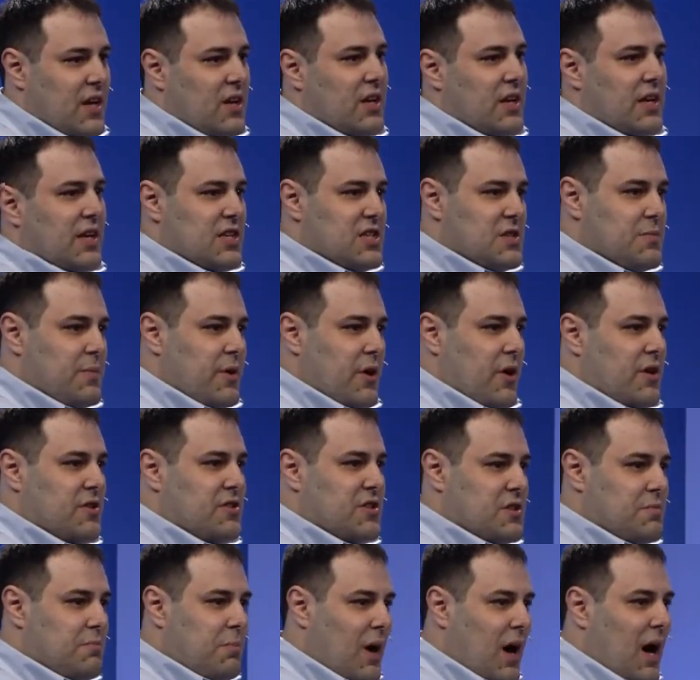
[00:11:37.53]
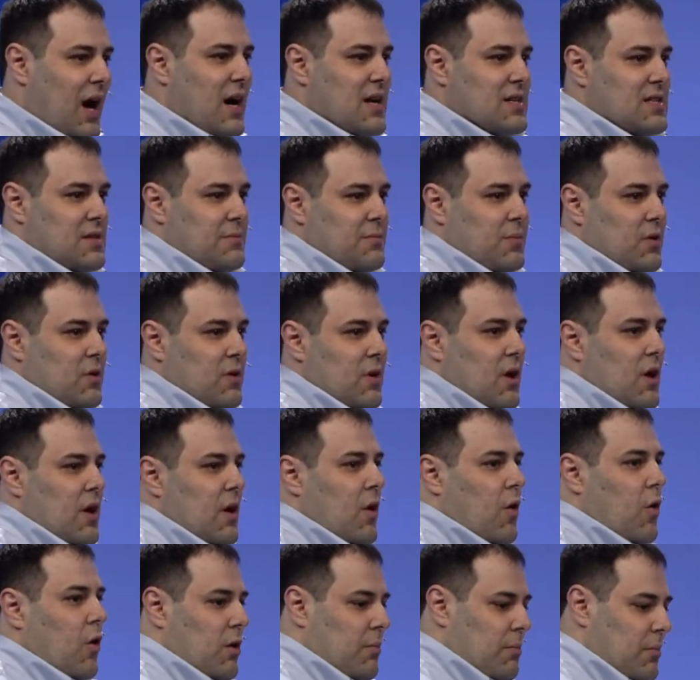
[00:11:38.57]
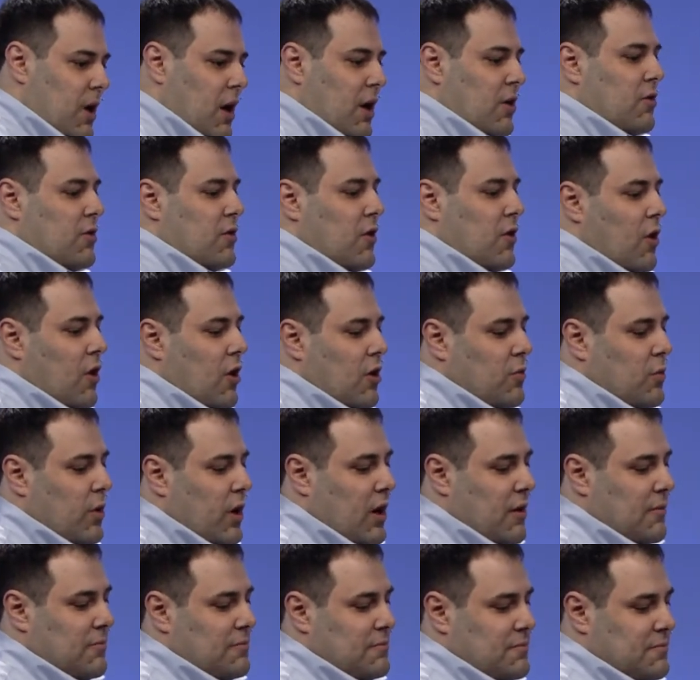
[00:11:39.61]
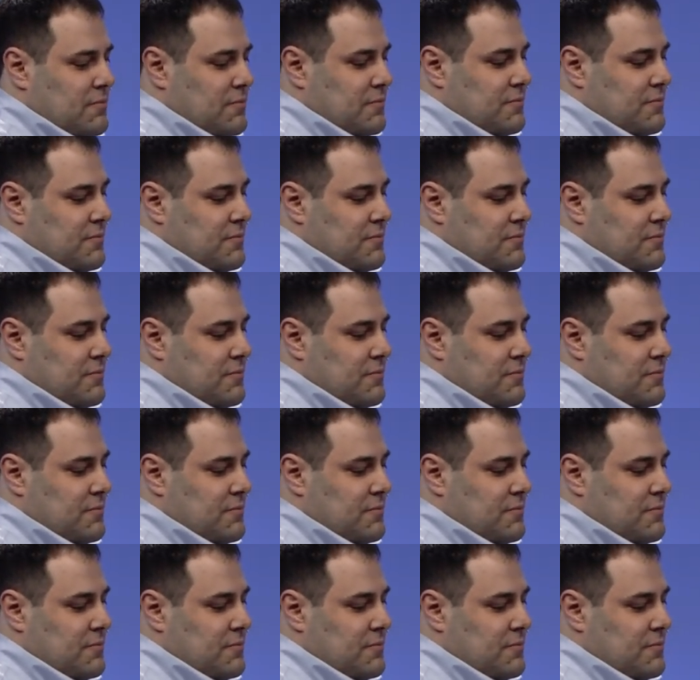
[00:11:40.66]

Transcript: fidelity experiences possible on modern hardware.